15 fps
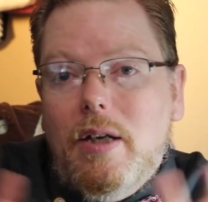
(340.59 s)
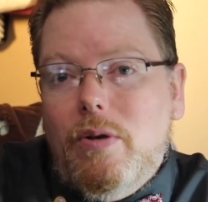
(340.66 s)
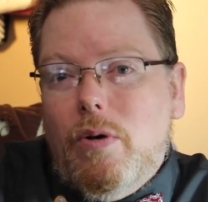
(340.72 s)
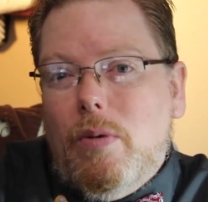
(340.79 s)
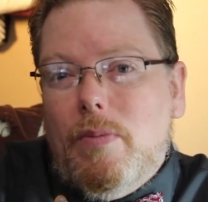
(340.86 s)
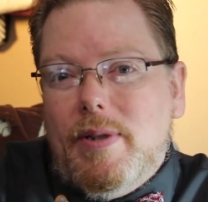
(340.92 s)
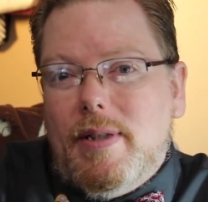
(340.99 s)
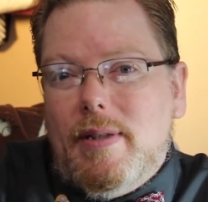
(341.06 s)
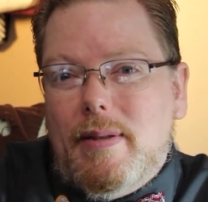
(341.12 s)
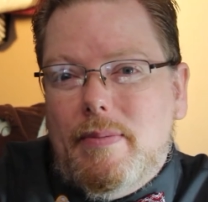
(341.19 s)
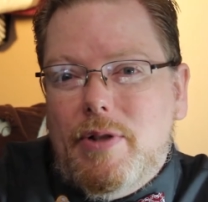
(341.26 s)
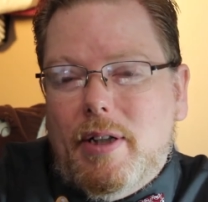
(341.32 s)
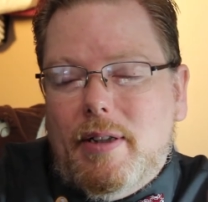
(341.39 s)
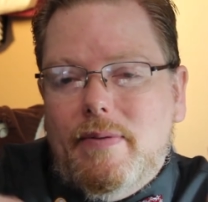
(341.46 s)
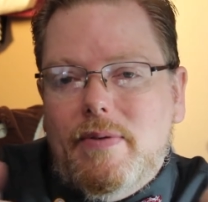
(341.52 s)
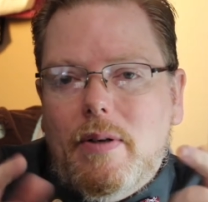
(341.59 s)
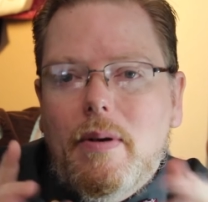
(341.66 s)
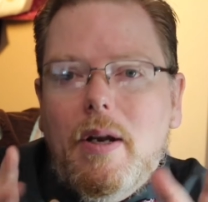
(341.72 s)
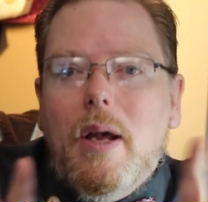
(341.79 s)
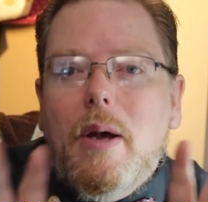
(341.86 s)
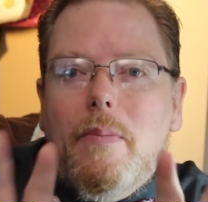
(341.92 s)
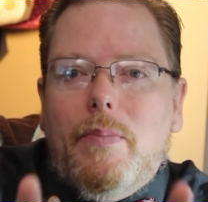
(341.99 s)
normal is a subjective term,
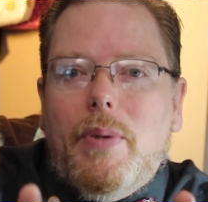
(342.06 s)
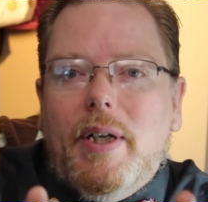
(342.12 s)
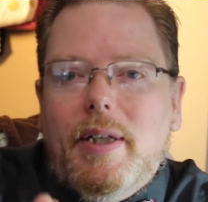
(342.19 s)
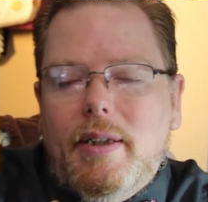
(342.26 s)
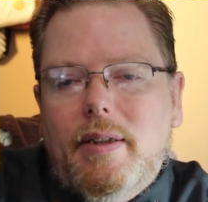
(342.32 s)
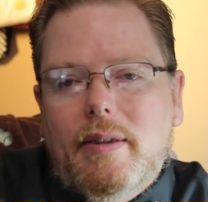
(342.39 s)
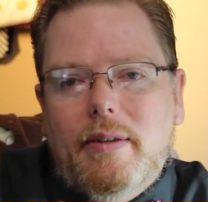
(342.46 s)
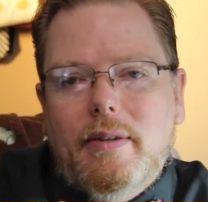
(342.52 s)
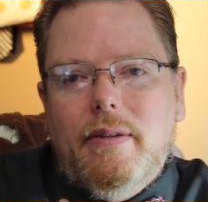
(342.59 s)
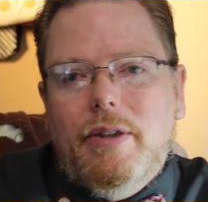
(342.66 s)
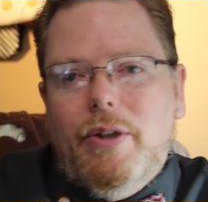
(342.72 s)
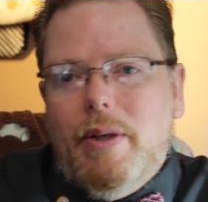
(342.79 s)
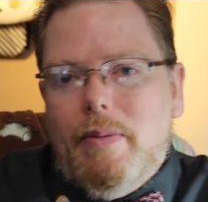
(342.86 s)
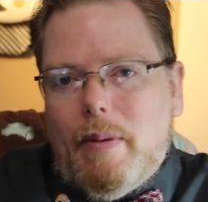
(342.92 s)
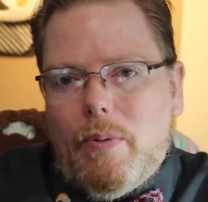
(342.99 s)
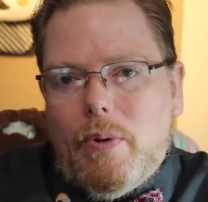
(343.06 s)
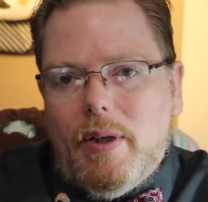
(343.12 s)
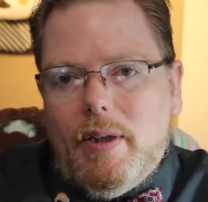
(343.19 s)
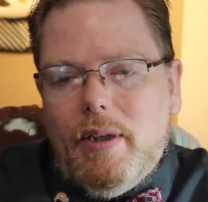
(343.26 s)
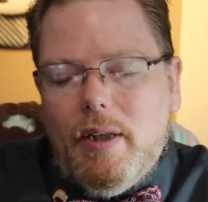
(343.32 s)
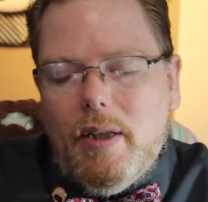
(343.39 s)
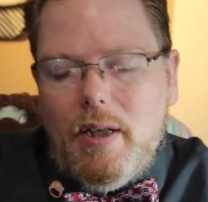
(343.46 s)
but you get my
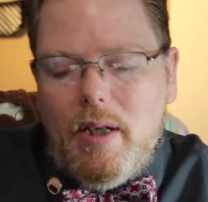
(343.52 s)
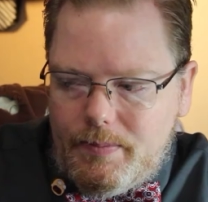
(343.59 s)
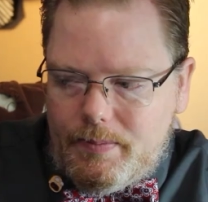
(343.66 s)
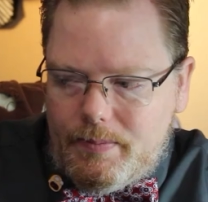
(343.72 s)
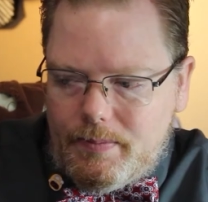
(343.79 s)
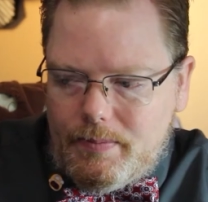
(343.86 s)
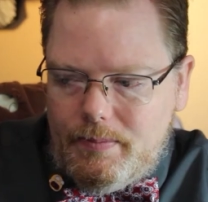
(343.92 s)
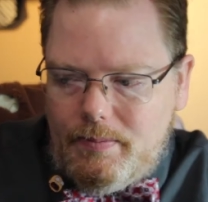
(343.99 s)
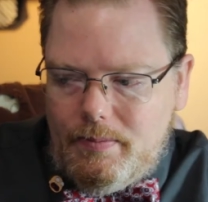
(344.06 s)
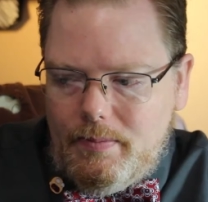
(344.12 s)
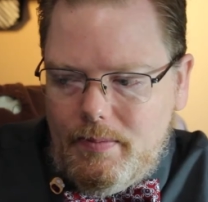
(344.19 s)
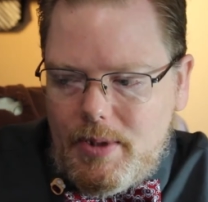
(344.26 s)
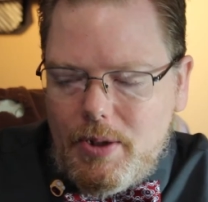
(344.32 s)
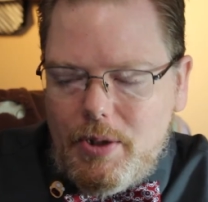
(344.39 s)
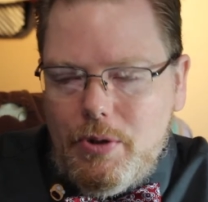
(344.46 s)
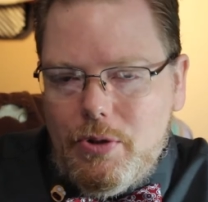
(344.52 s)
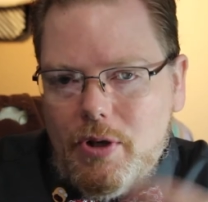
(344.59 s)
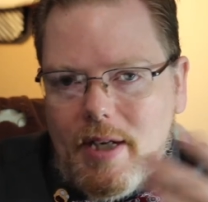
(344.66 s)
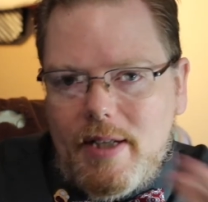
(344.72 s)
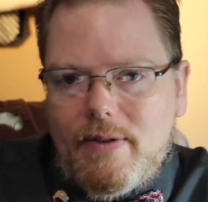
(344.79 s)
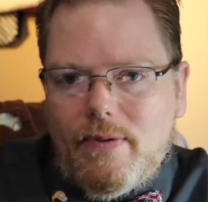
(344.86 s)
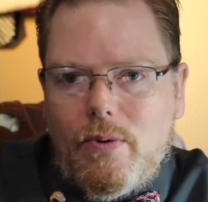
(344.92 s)
point. So you
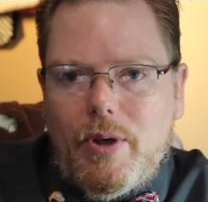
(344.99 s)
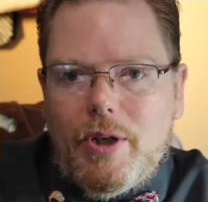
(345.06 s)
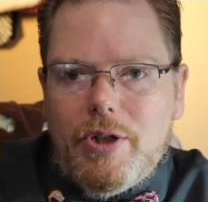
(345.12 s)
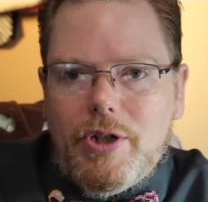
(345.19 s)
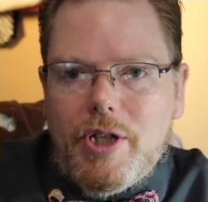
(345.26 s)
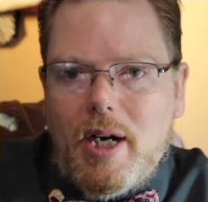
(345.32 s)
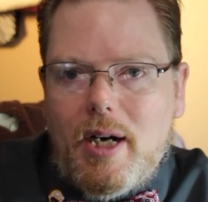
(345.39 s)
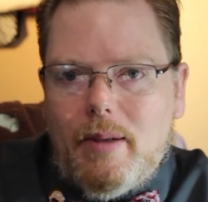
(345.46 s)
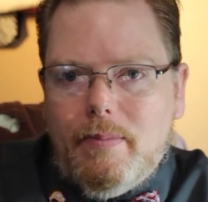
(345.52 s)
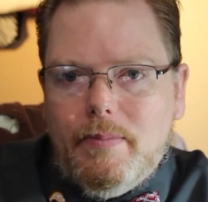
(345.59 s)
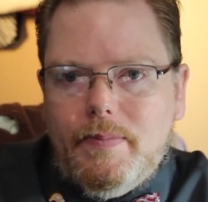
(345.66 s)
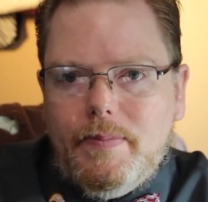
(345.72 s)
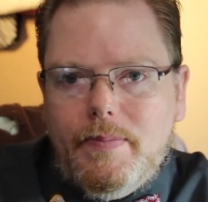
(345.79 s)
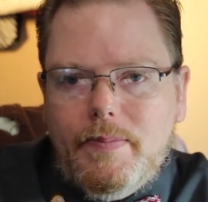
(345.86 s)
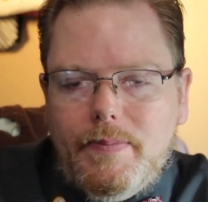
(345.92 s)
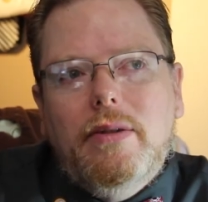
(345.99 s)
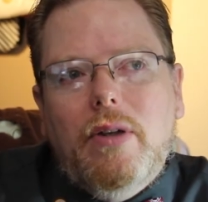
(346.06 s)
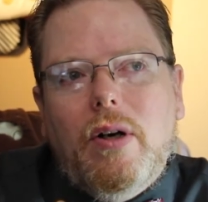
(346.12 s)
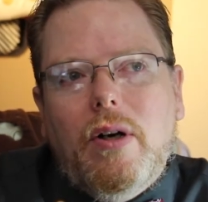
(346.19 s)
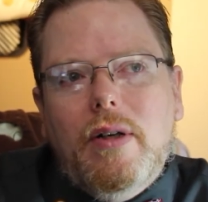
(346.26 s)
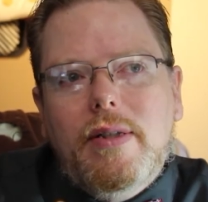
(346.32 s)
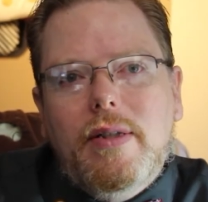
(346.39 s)
dress for your job.
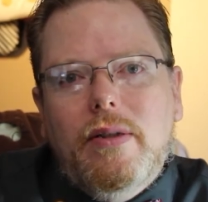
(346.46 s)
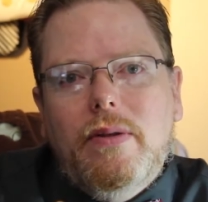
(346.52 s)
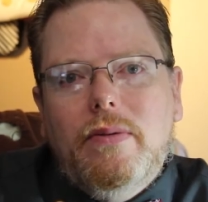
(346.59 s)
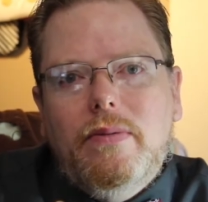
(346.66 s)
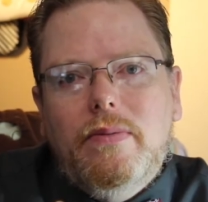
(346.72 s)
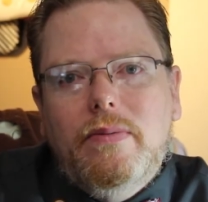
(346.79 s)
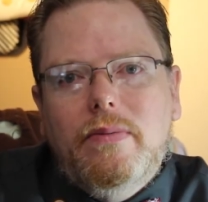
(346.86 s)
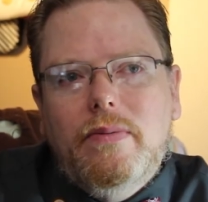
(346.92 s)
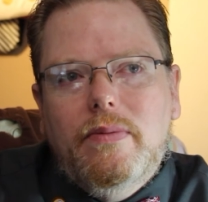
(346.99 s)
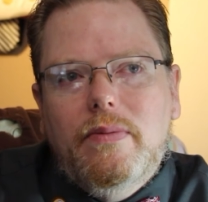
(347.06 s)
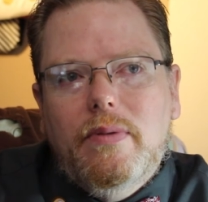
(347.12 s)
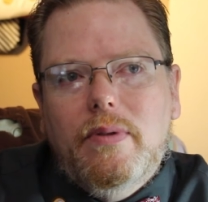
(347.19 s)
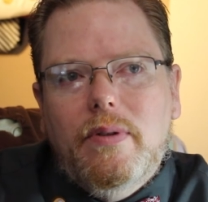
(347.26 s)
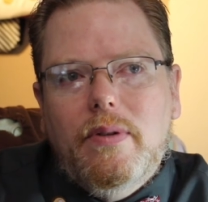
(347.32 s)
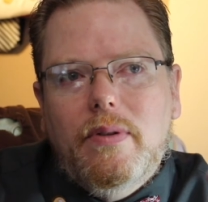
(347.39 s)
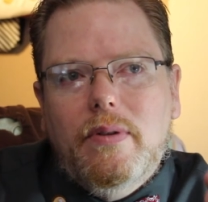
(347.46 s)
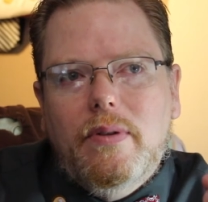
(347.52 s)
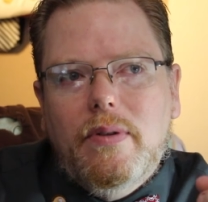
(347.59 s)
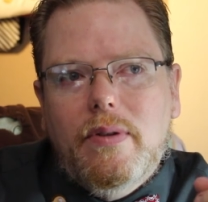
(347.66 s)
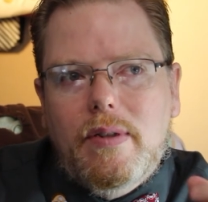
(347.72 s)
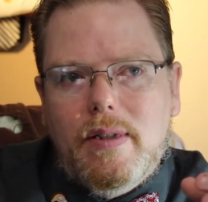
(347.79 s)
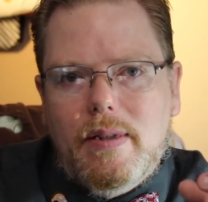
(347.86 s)
Also,
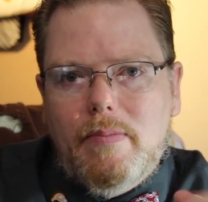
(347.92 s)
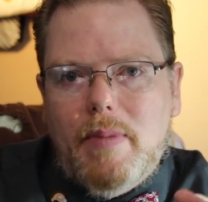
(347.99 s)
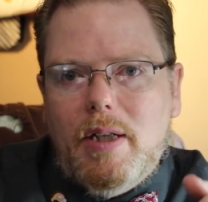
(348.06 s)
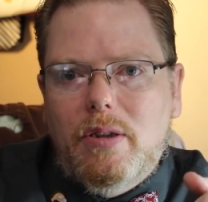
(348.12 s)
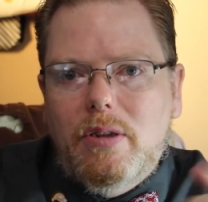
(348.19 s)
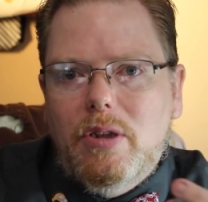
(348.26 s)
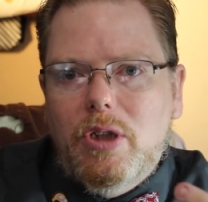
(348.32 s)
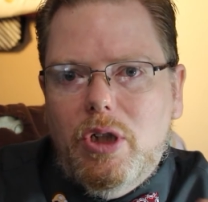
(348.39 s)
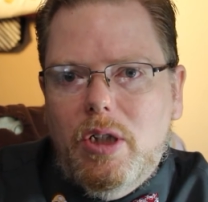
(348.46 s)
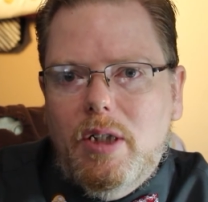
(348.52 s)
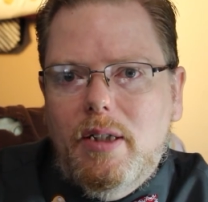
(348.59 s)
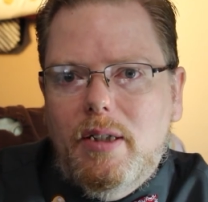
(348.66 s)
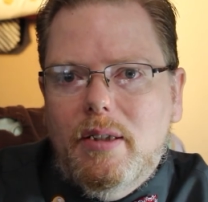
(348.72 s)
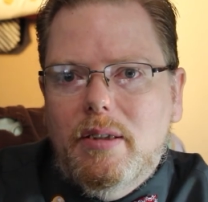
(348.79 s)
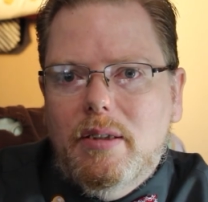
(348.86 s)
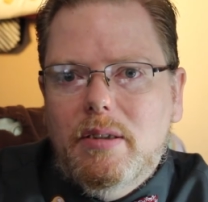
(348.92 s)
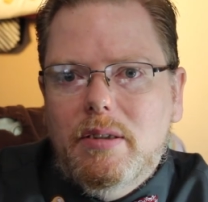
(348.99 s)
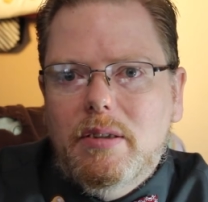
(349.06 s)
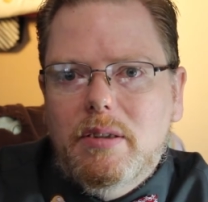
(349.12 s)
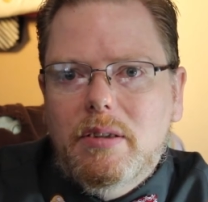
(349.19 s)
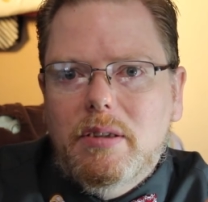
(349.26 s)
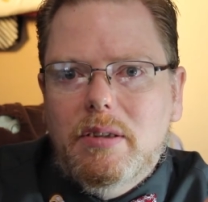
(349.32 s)
smell good.
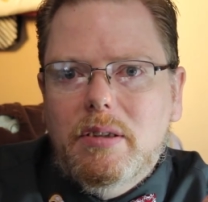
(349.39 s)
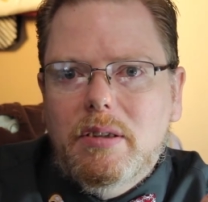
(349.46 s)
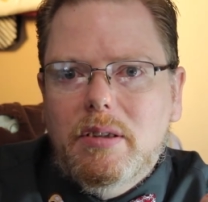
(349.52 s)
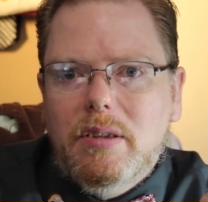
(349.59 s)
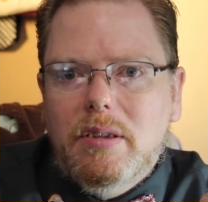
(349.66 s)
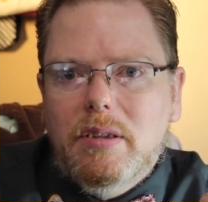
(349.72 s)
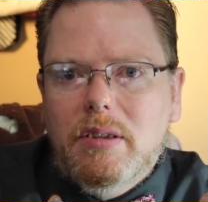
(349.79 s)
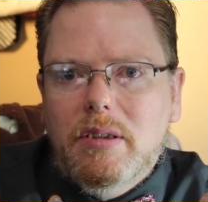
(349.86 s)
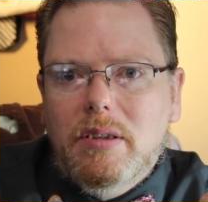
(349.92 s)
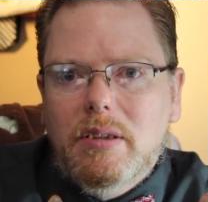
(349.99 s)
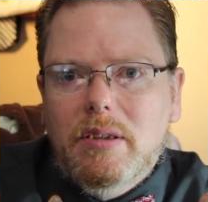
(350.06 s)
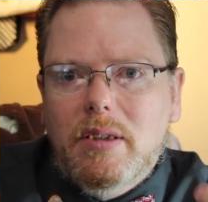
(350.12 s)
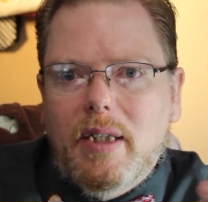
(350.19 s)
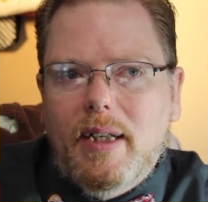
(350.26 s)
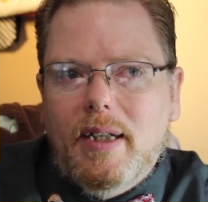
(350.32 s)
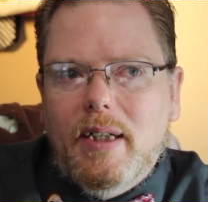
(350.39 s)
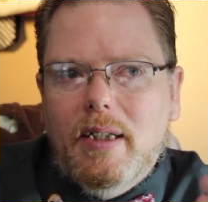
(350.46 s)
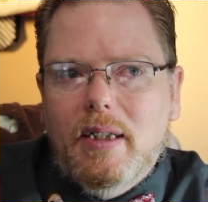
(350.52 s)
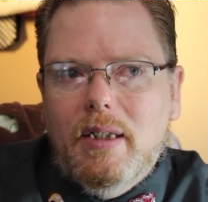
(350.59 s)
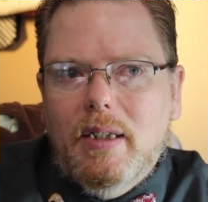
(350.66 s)
Like,